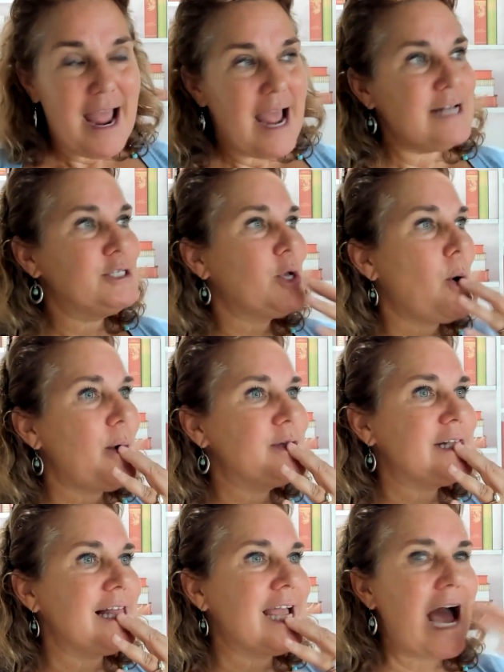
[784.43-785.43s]
And so I
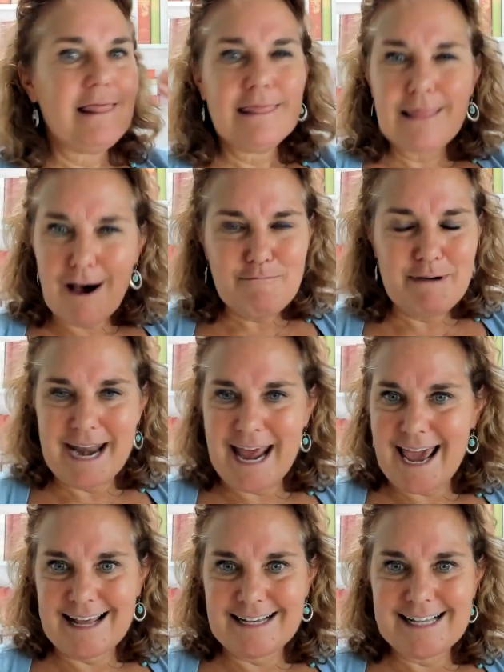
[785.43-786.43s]
was like, I love
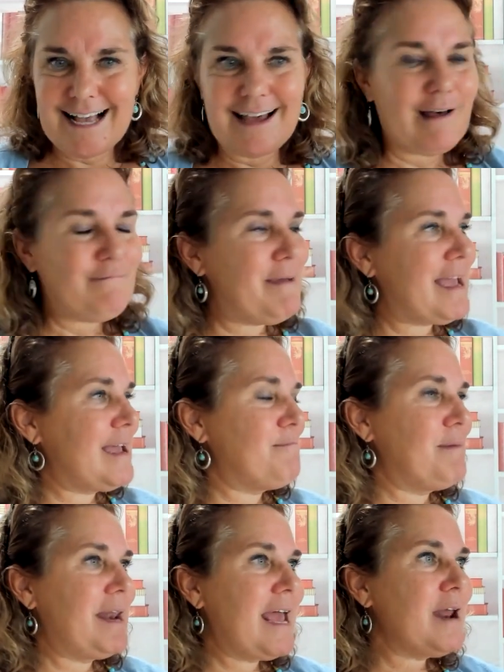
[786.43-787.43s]
bananas. I love making
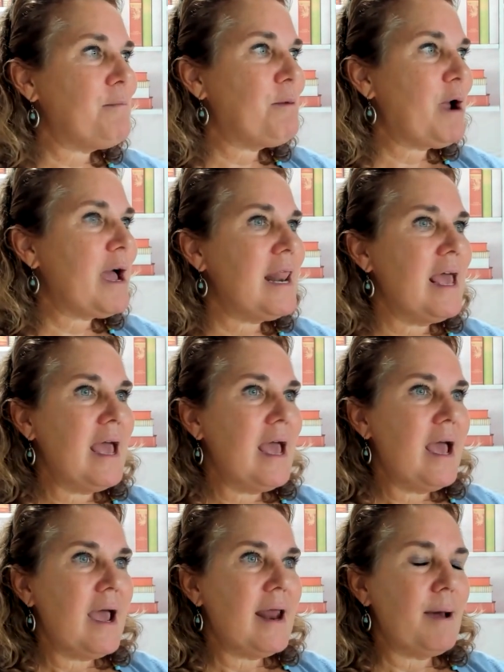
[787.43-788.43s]
banana bread.
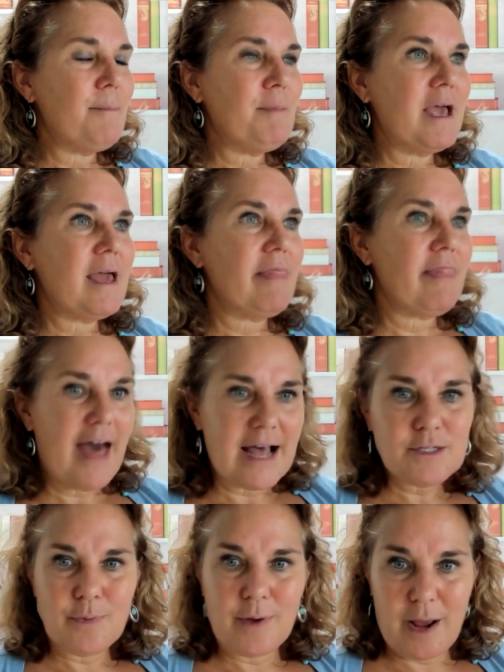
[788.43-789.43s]
And I'm like,
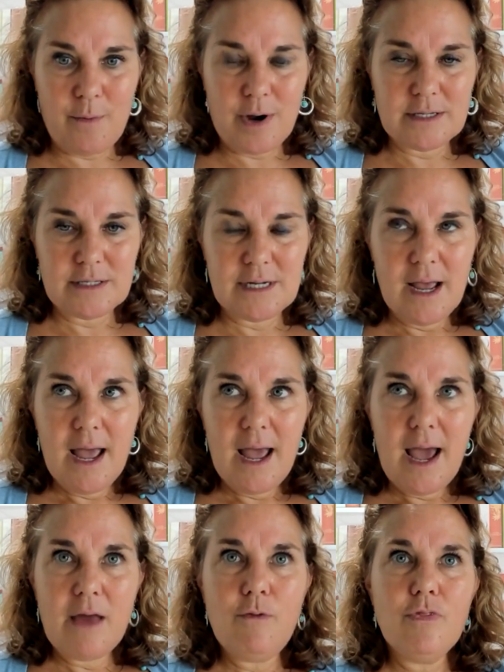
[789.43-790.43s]
that's what I was.
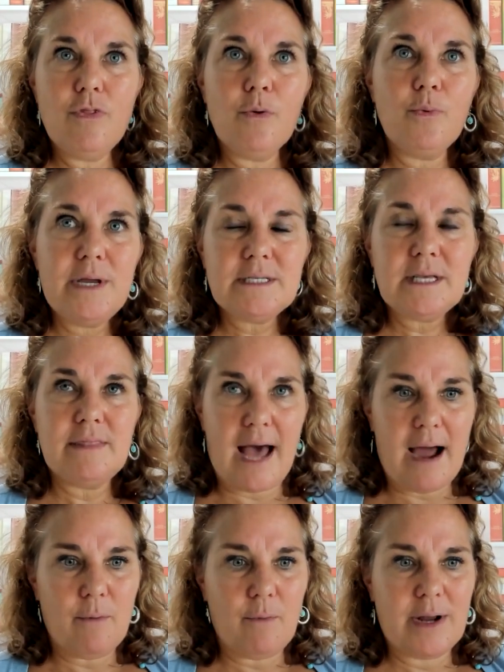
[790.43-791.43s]
And the reason
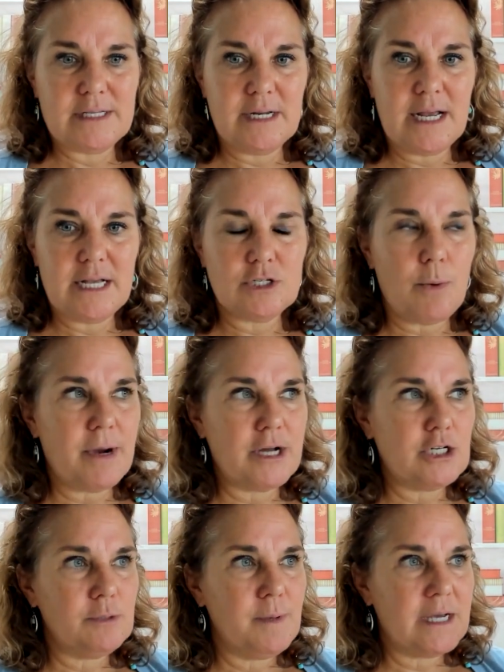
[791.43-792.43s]
that resonates so
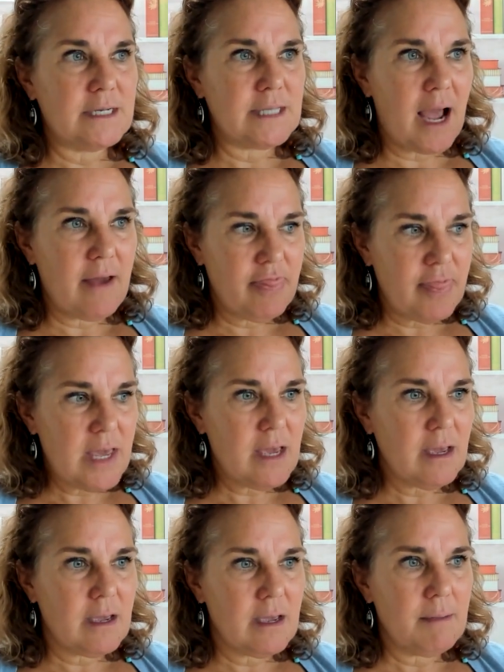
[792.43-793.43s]
much is because I think
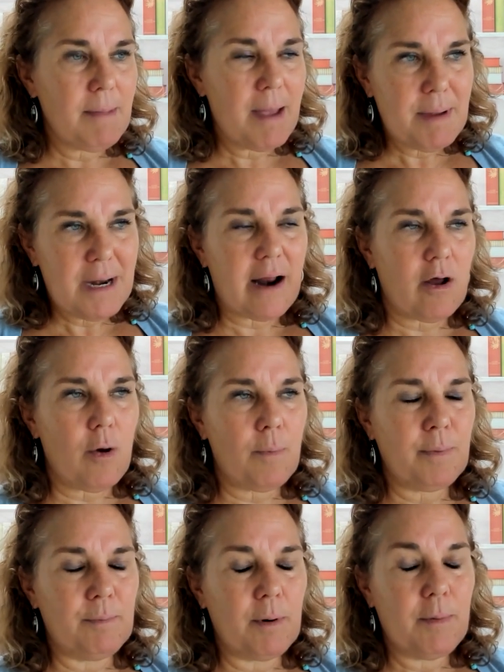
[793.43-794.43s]
maybe not all
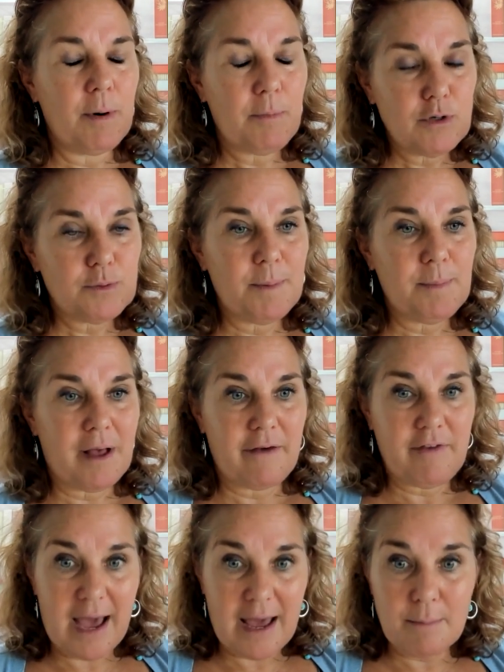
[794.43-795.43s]
people, but most people have
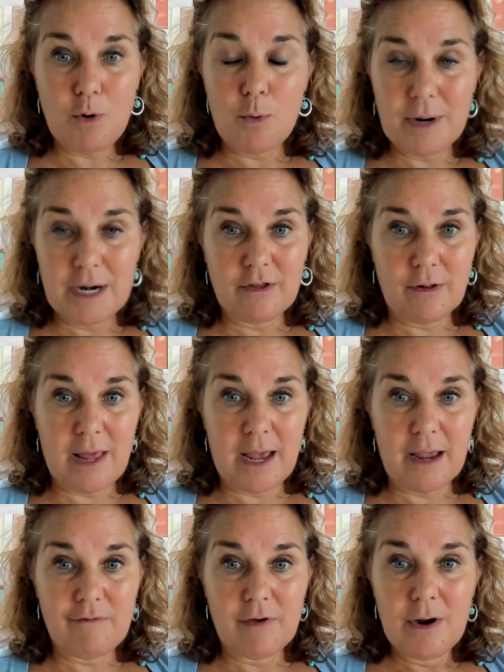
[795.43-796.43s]
had a moment in their
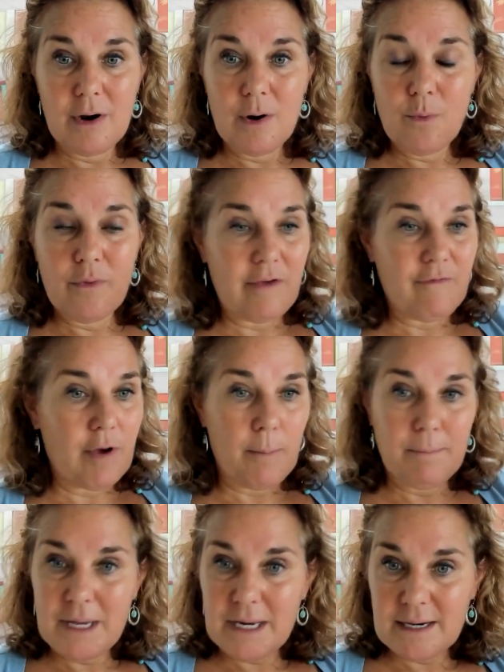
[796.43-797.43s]
life where they
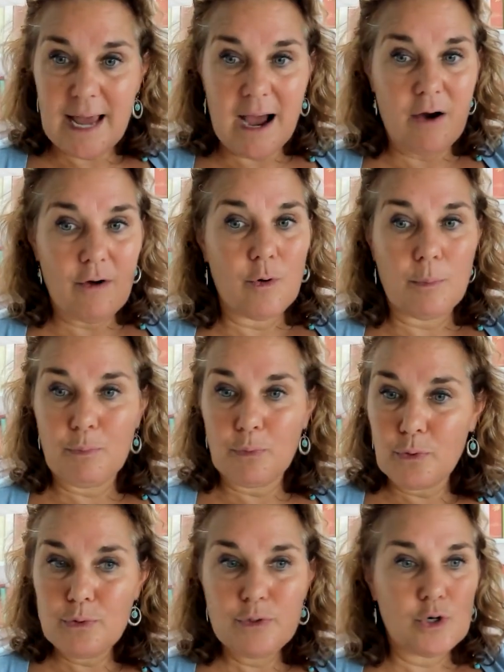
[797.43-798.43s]
felt beaten down or
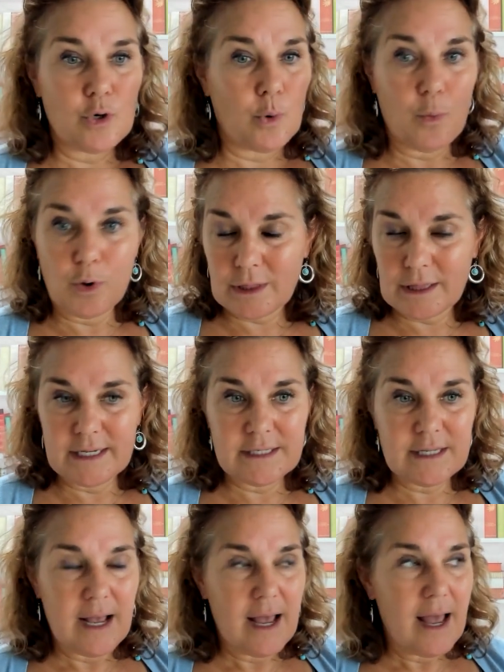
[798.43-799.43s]
bruised or worthless.